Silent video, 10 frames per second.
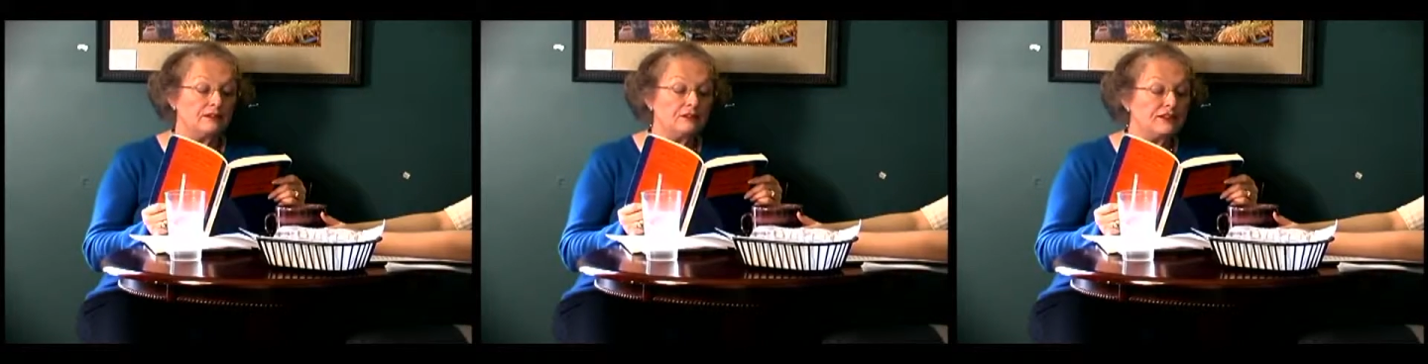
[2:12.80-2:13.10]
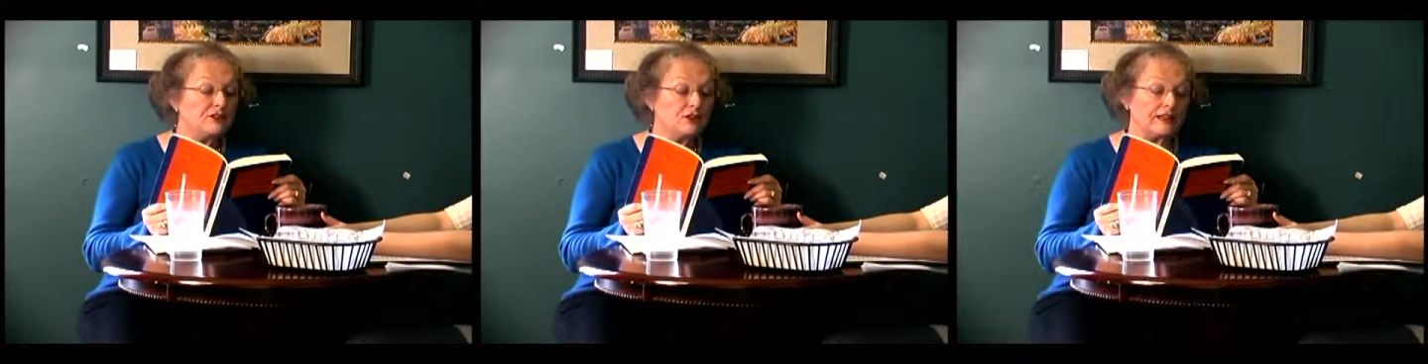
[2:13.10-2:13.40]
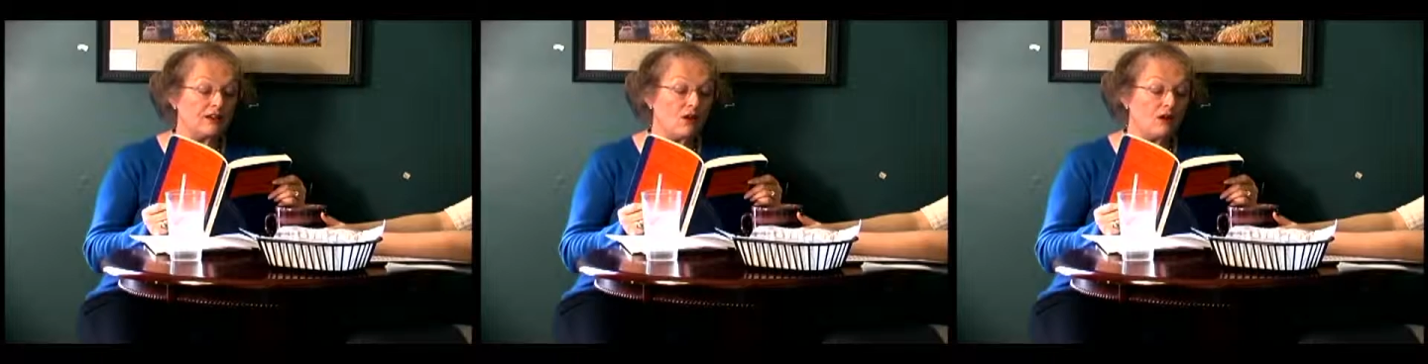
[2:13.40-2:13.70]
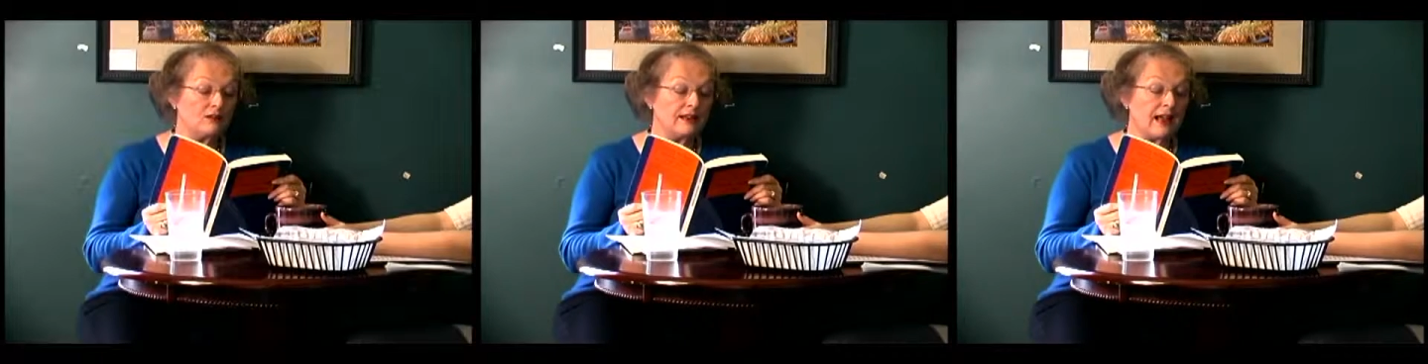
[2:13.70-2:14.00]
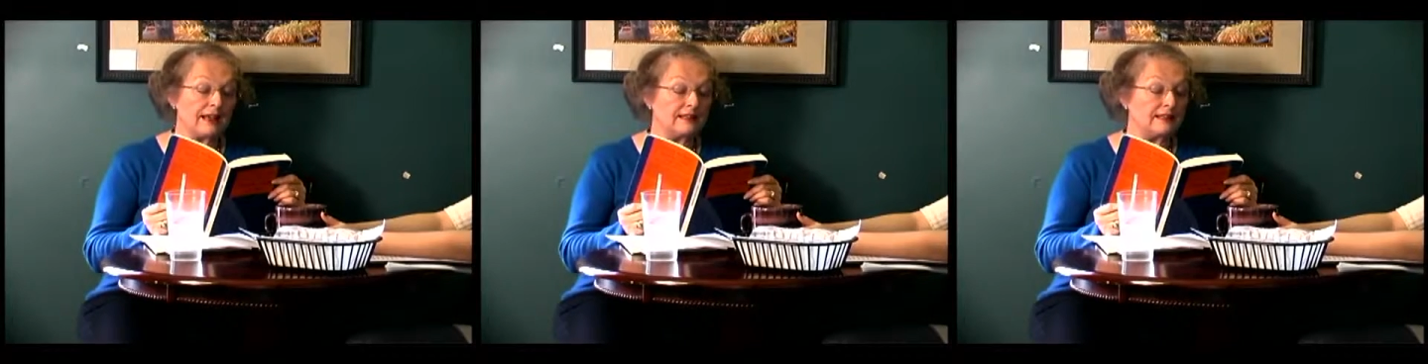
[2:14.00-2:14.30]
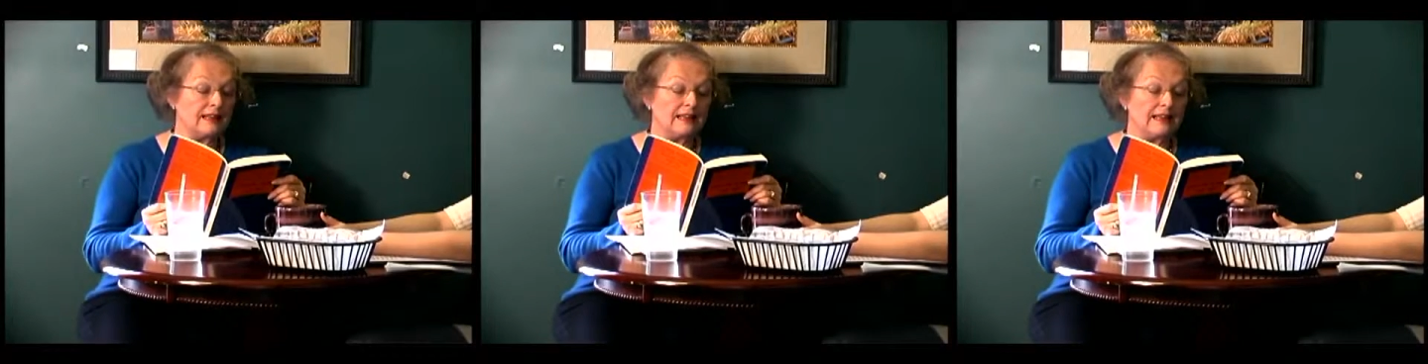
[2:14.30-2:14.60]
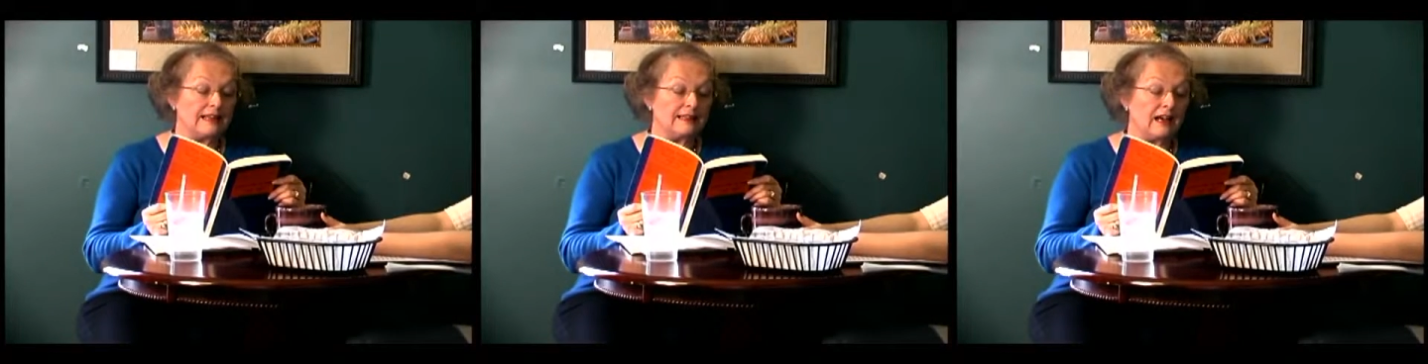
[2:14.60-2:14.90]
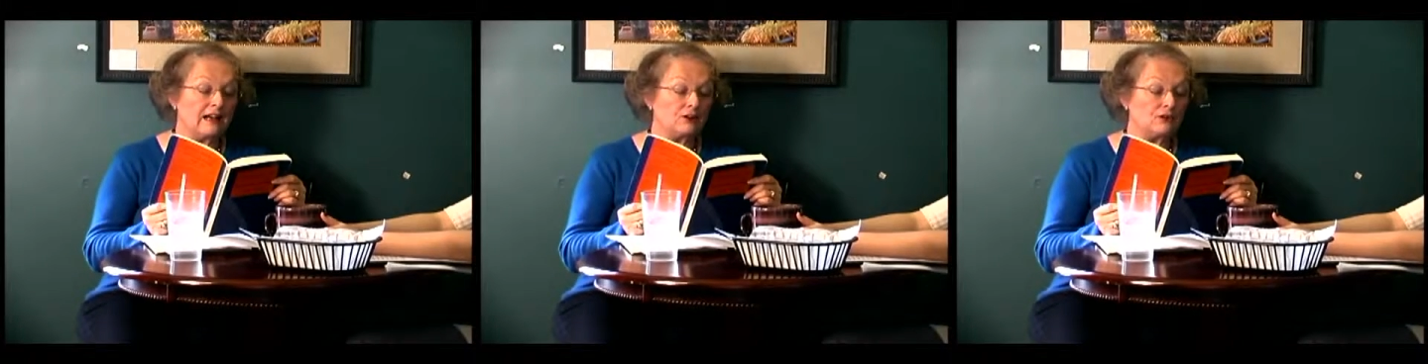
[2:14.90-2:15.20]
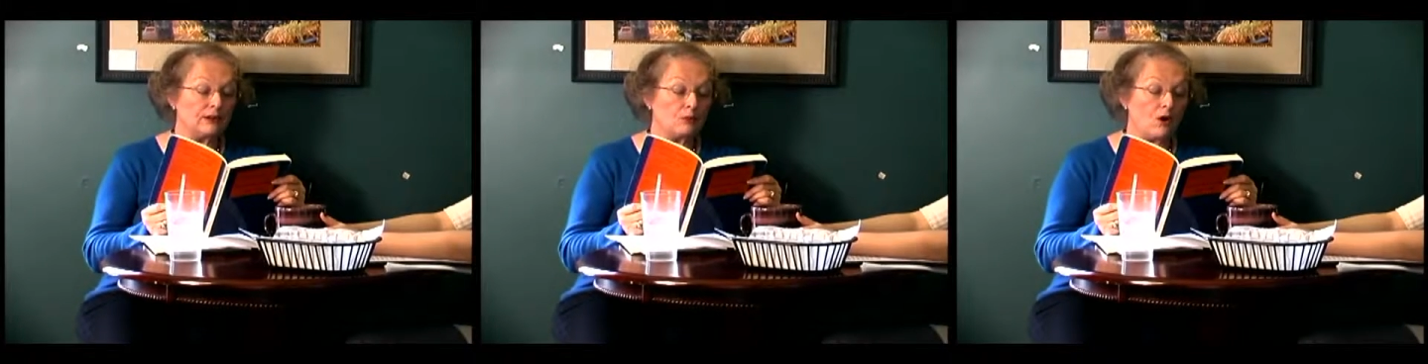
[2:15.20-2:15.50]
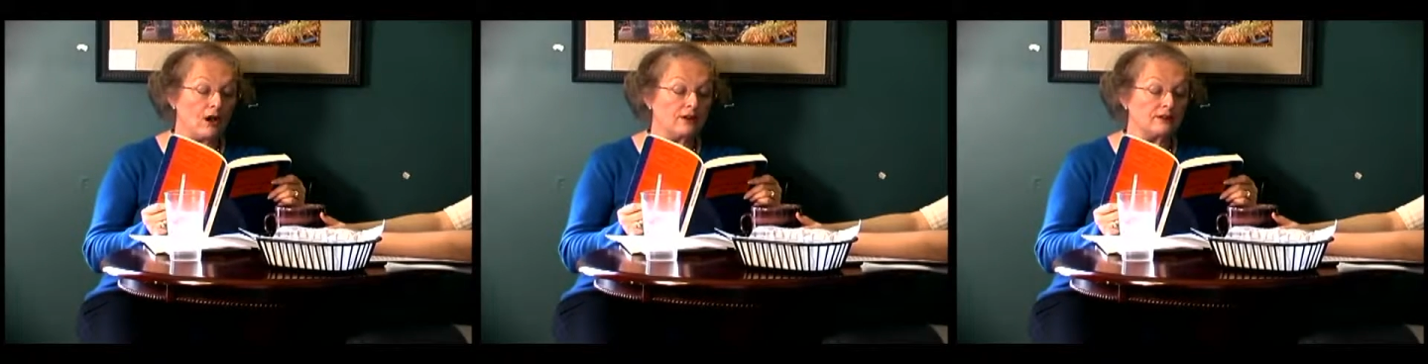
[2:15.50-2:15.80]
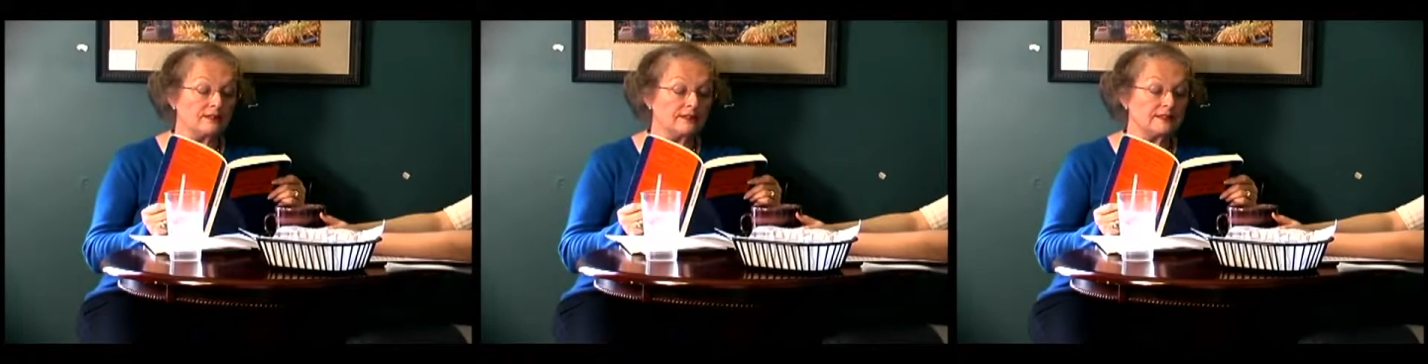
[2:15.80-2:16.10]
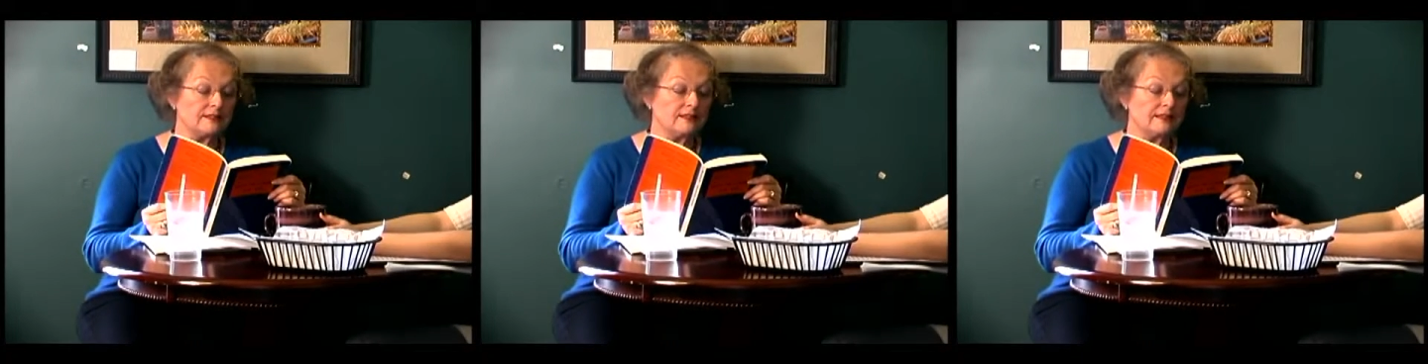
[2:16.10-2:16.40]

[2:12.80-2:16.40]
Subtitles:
fishing all night in the hungry waters,